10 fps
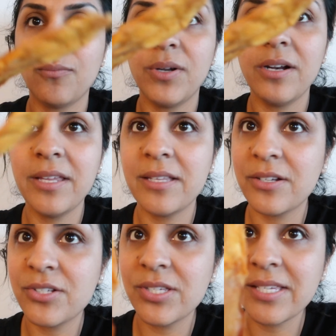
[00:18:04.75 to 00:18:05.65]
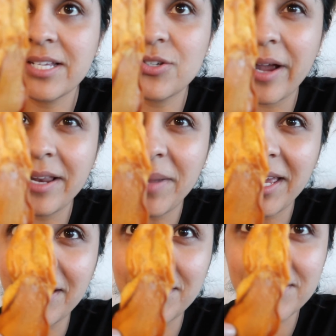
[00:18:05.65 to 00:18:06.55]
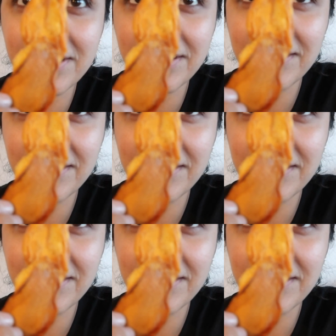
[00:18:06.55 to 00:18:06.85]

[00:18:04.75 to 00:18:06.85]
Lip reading: What are they? They're just like dried mangoes.